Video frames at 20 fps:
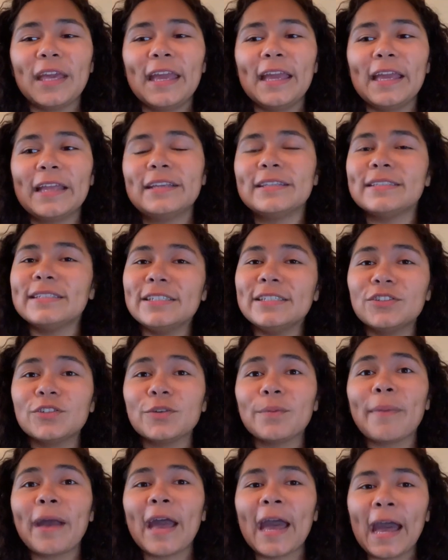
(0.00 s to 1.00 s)
can teach
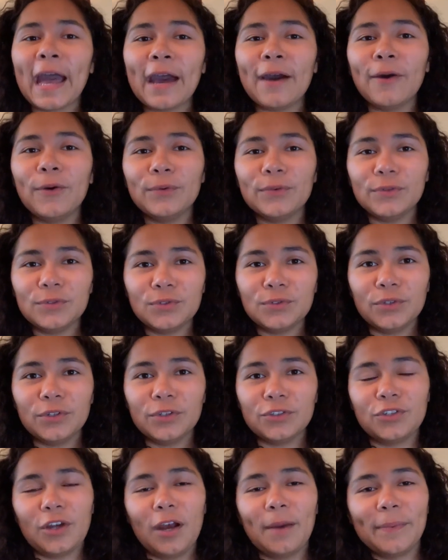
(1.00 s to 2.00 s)
them how you do
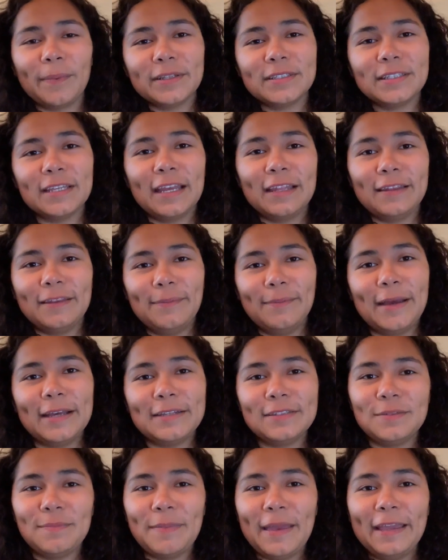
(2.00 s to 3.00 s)
your shopping to get the
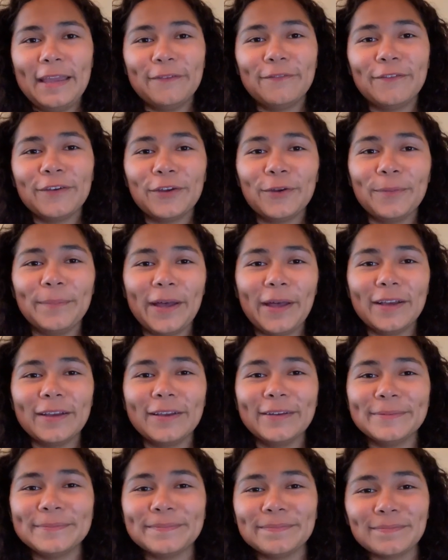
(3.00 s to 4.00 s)
best bang for your
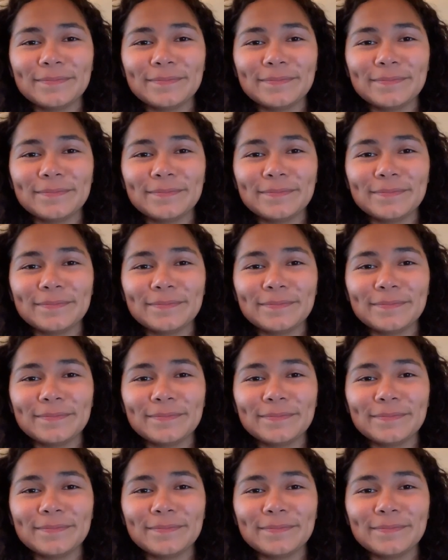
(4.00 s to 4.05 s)
buck.